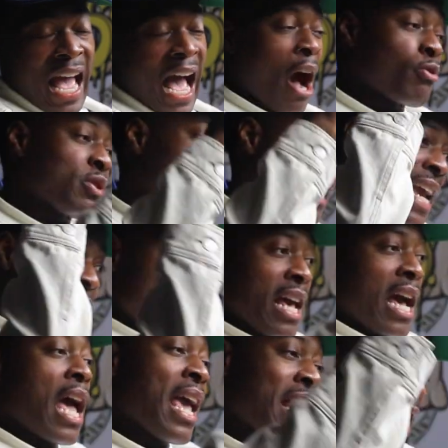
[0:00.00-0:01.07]
out there in
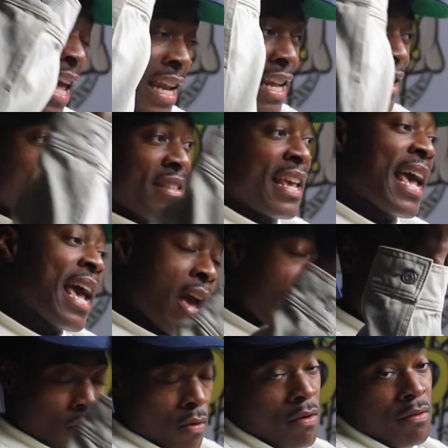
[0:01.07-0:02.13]
the, in, in the town.